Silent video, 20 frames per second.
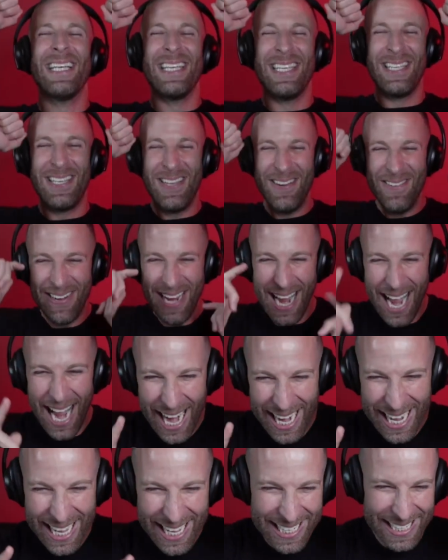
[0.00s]
"You
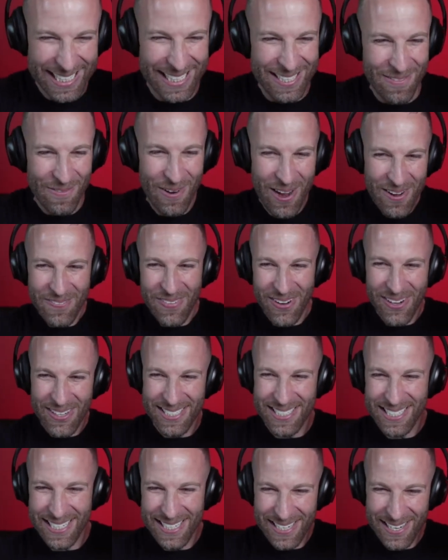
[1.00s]
got it! One
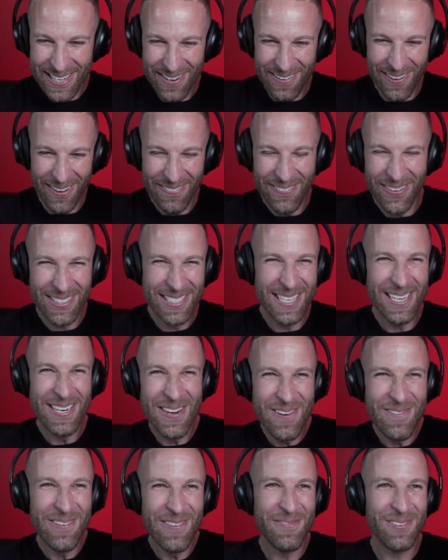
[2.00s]
person knew. One person
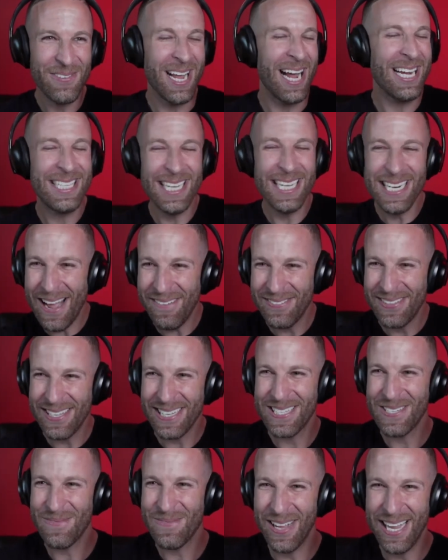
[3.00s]
knew what it was. I didn't have to
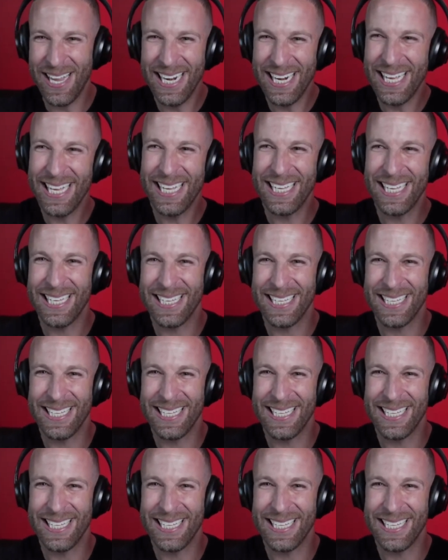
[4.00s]
explain it.